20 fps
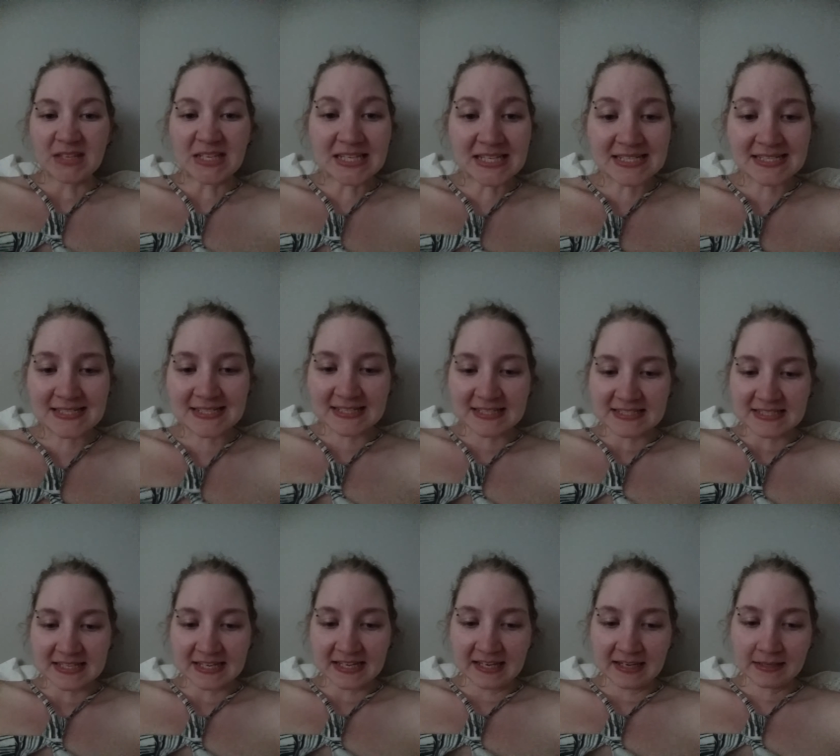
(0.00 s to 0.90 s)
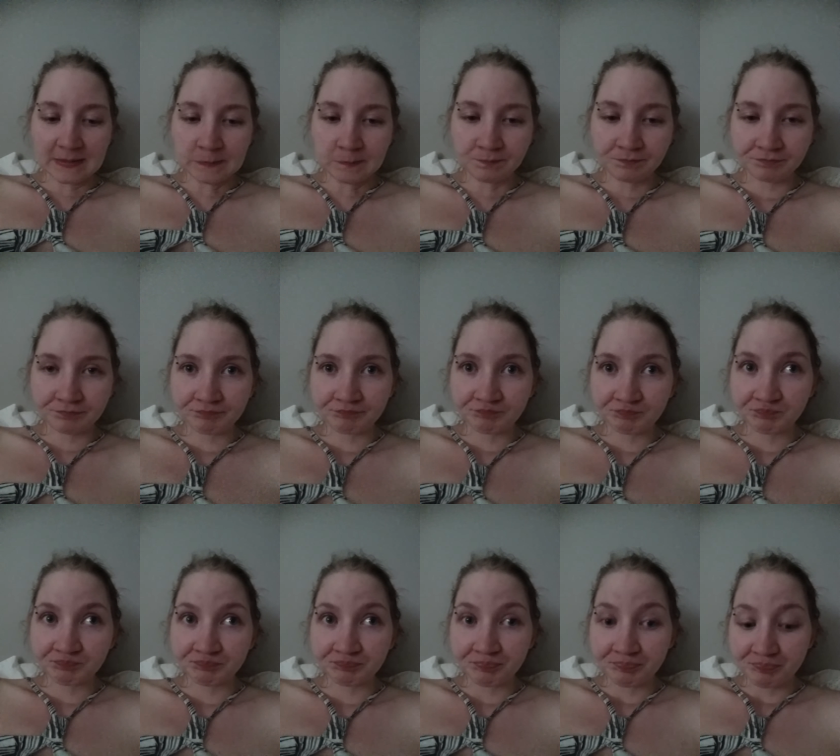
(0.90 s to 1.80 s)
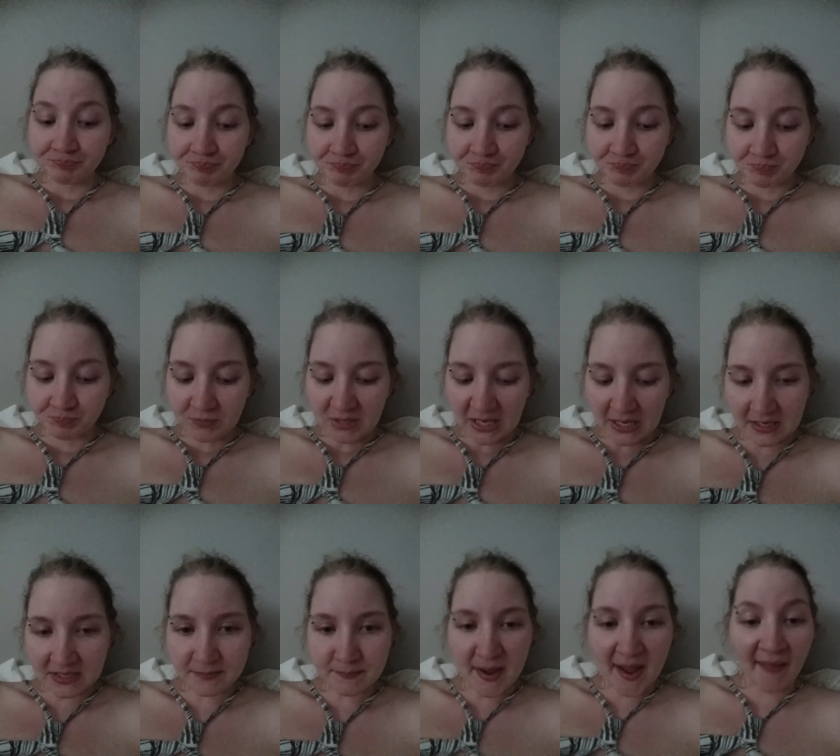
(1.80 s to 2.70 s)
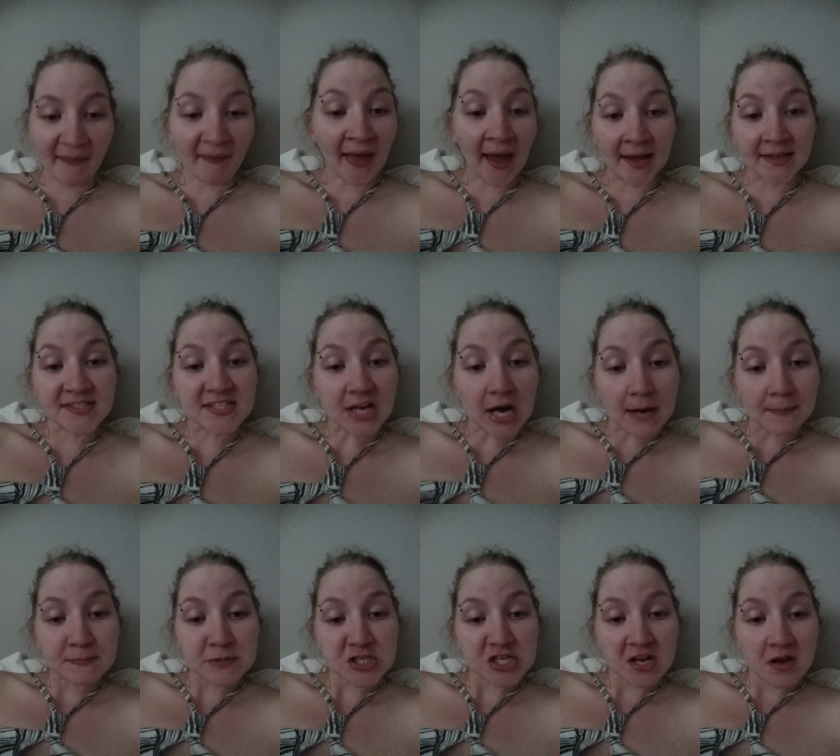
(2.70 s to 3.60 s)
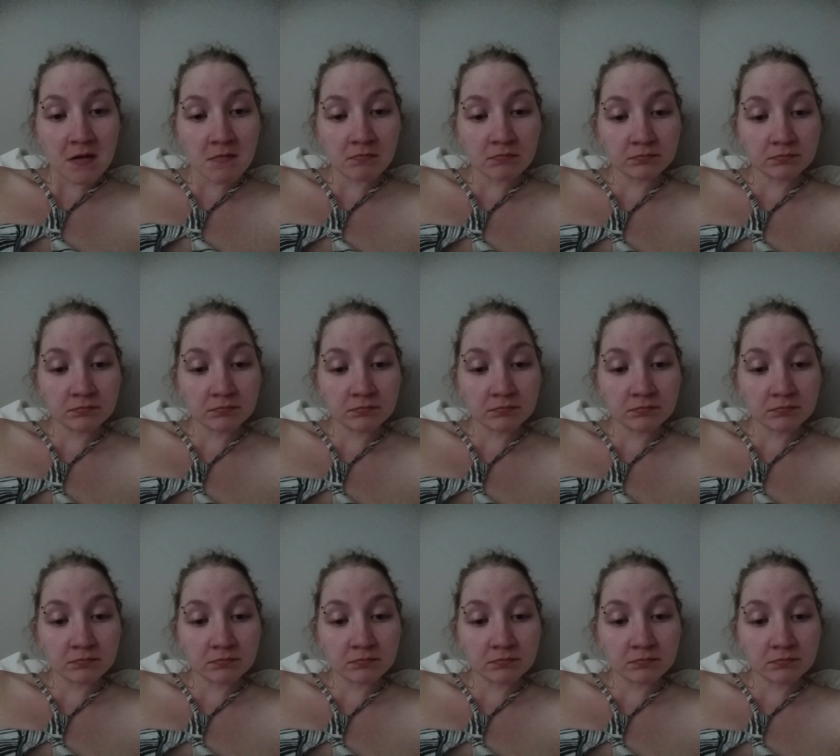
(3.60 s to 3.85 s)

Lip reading: ECT is my last option.